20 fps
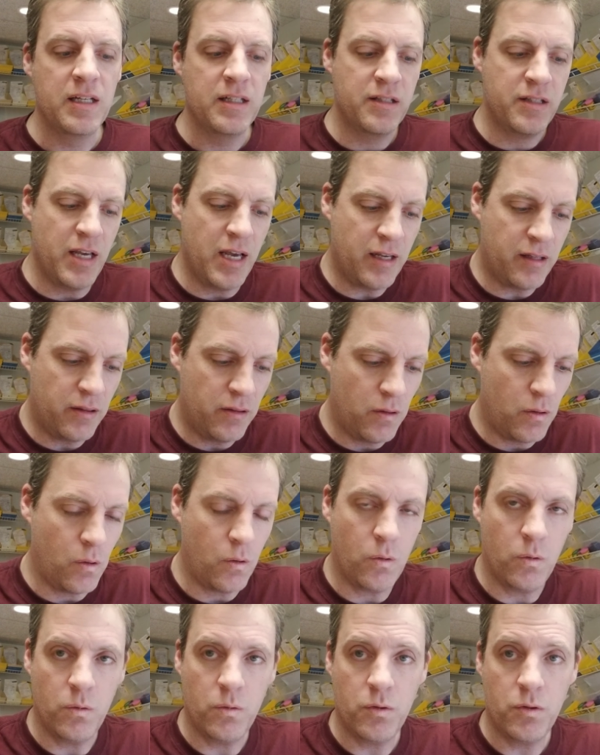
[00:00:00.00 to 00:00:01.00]
Take
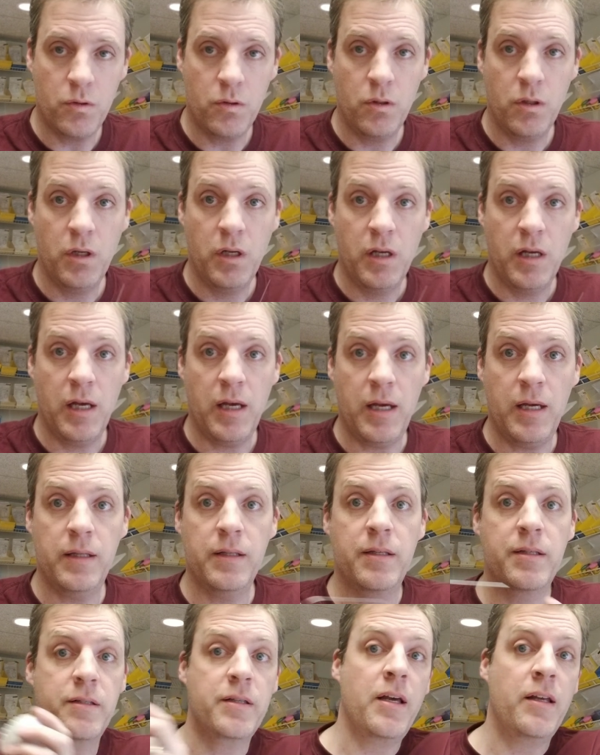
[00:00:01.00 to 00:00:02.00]
those and
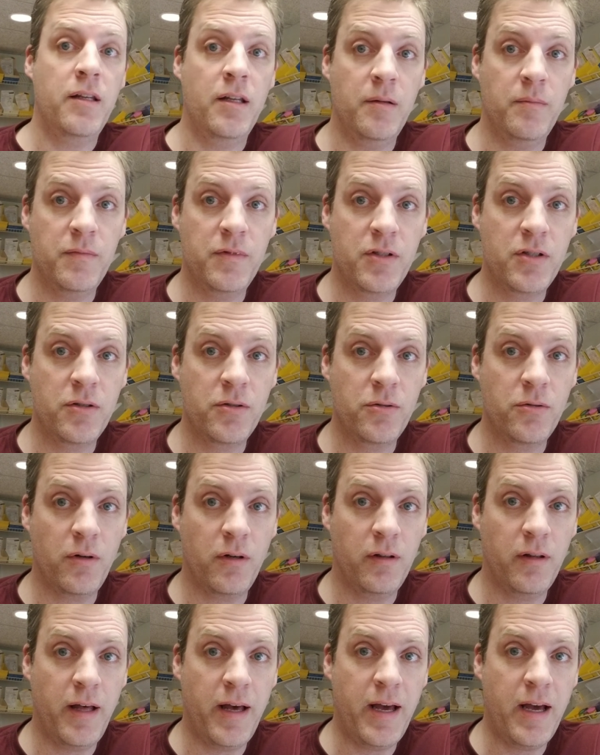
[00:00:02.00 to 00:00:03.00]
send them to a
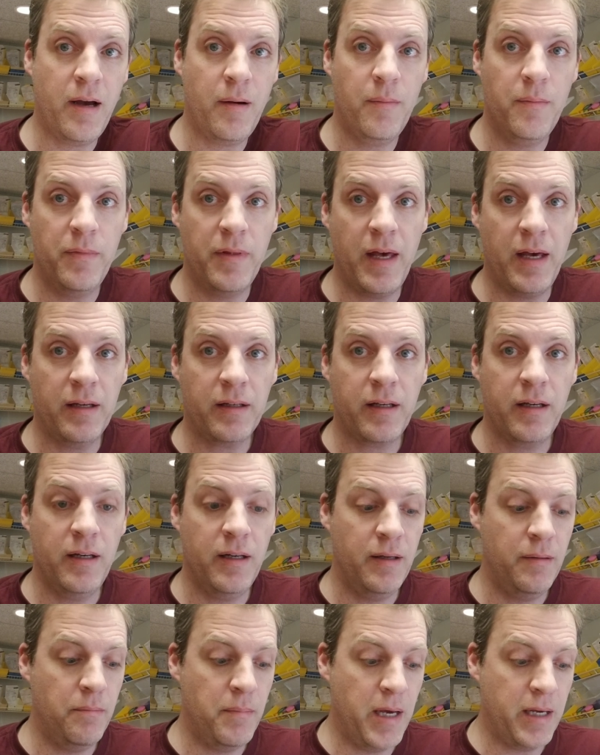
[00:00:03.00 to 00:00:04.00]
lab that
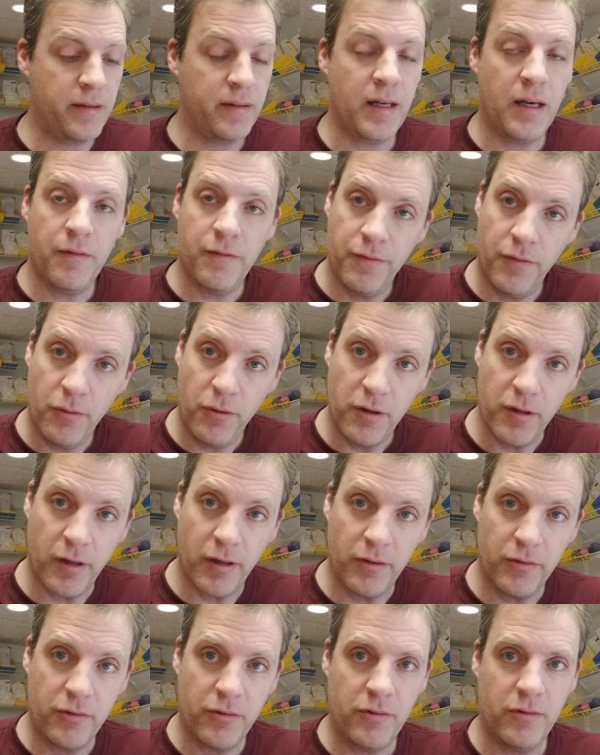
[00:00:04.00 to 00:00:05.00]
can make that for
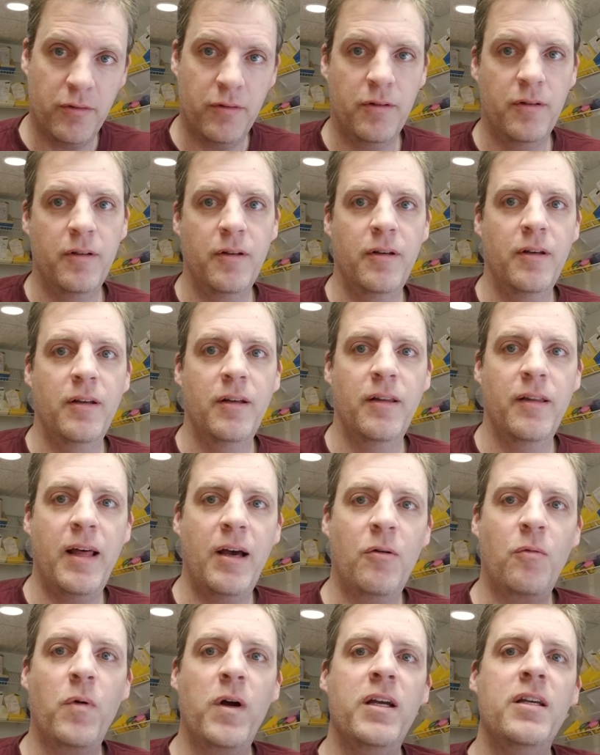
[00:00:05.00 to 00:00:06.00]
us.
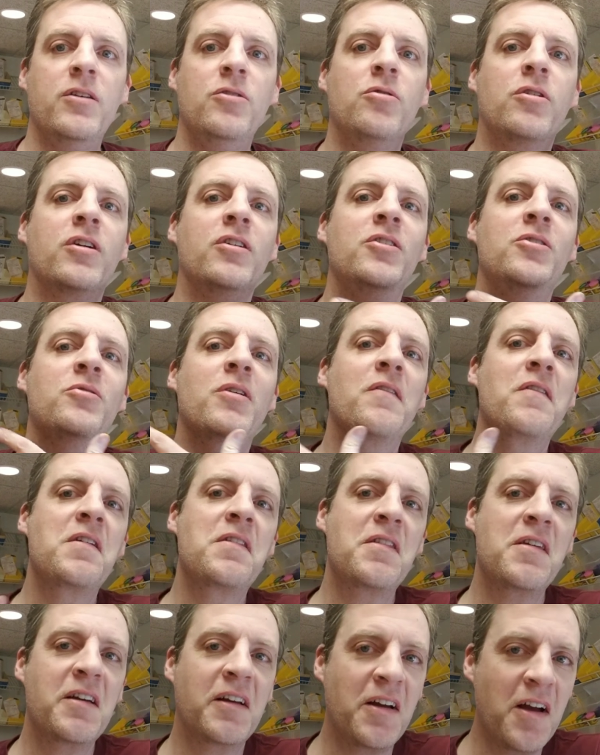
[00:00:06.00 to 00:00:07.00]
That way you can do
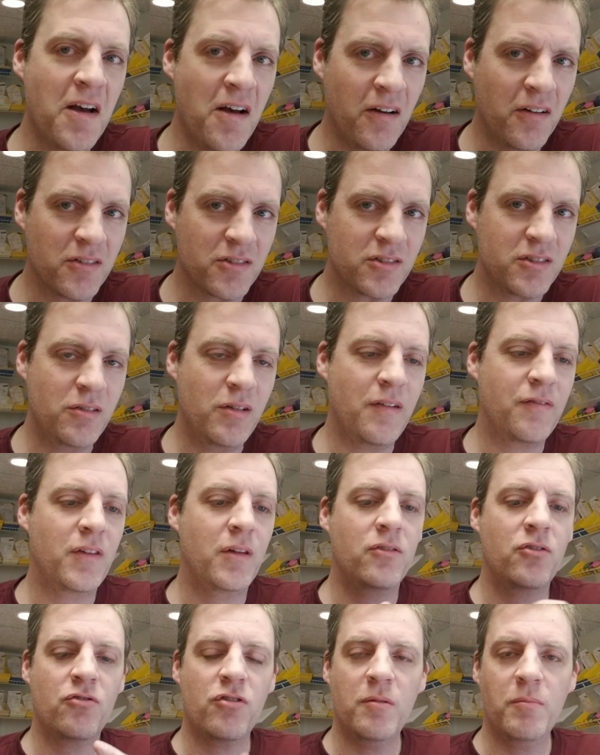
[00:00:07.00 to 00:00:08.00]
everything else. You have to
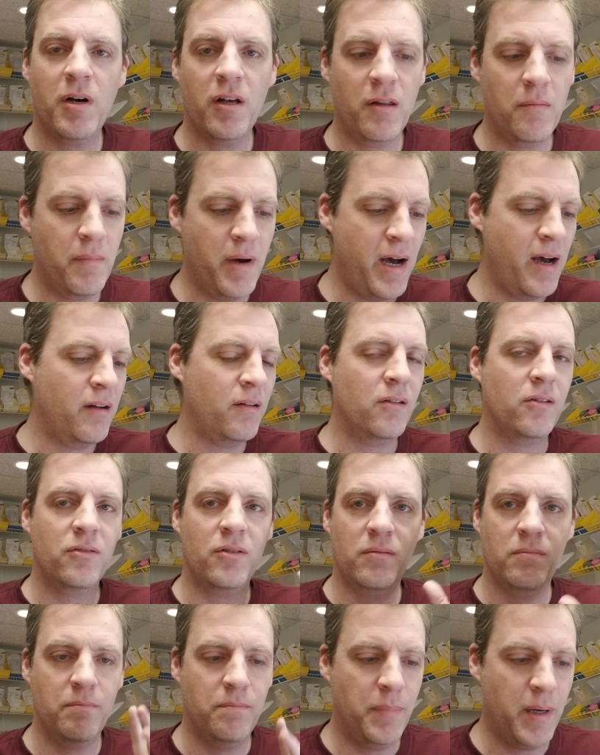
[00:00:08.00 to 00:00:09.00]
trim all the models
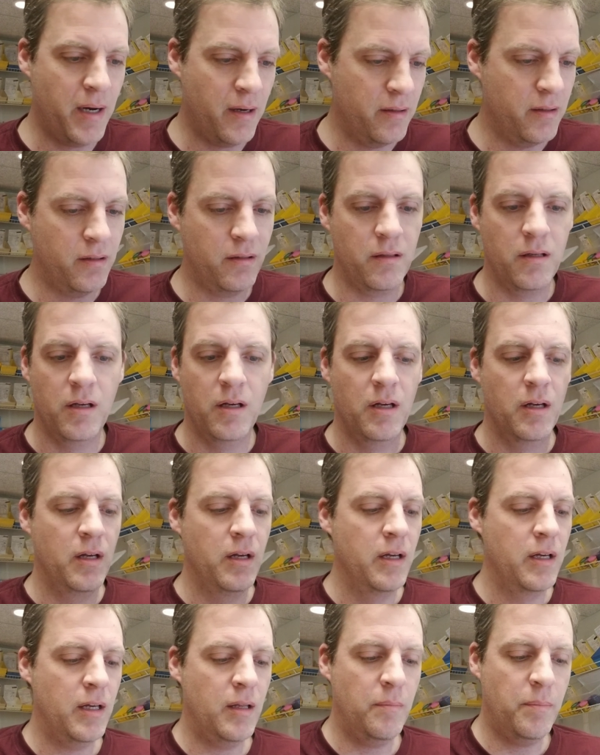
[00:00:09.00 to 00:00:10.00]
and
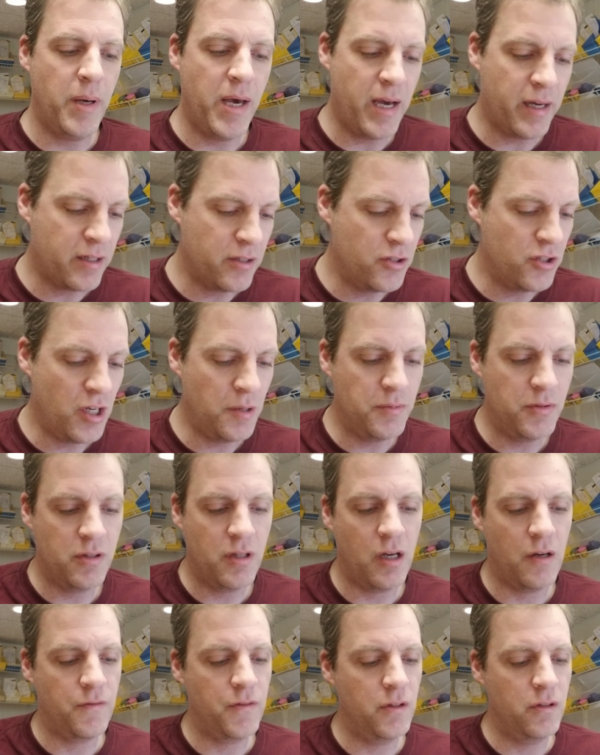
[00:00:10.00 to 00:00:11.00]
package up
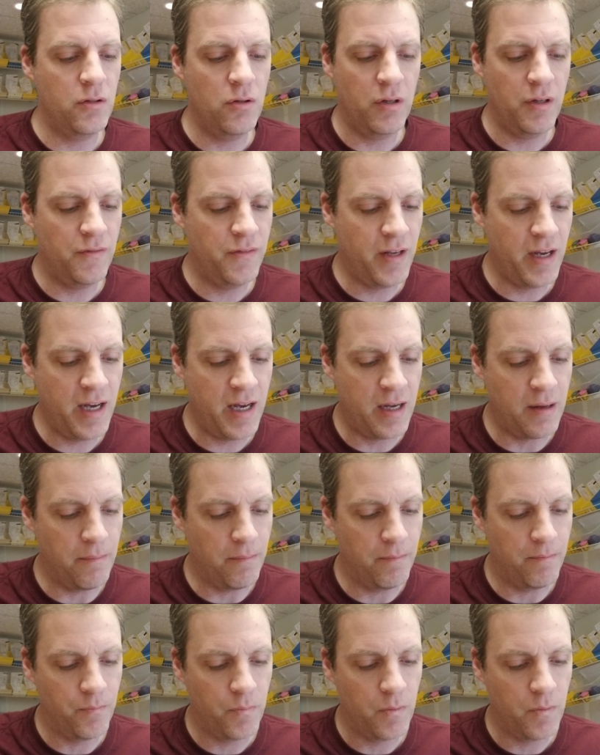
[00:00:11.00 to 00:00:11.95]
stuff. You don't have time."